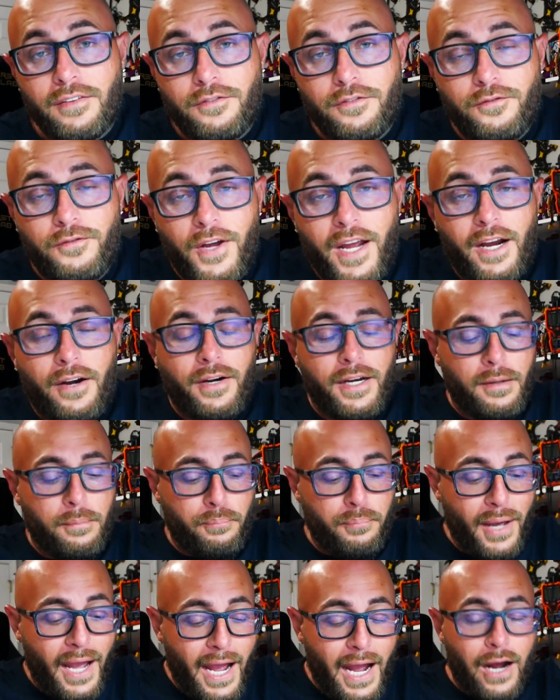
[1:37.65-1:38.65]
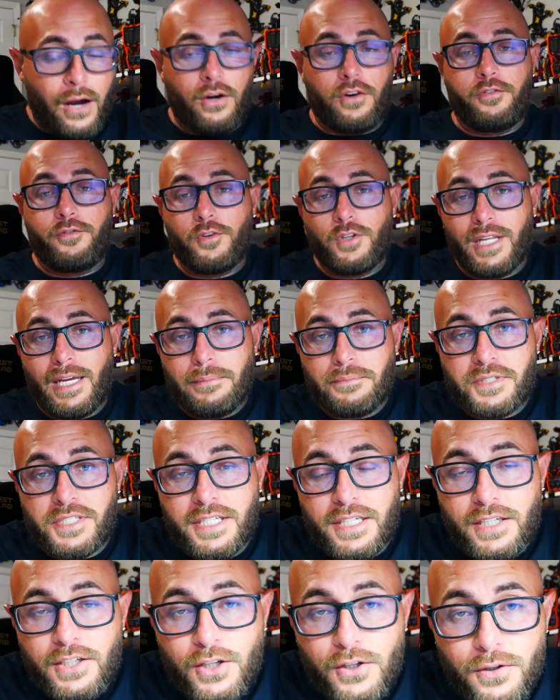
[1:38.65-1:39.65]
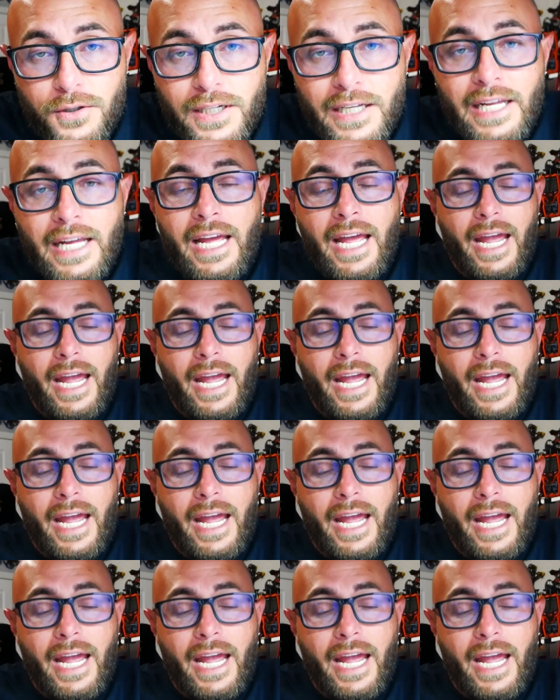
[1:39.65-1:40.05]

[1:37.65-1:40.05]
very powerful MCU.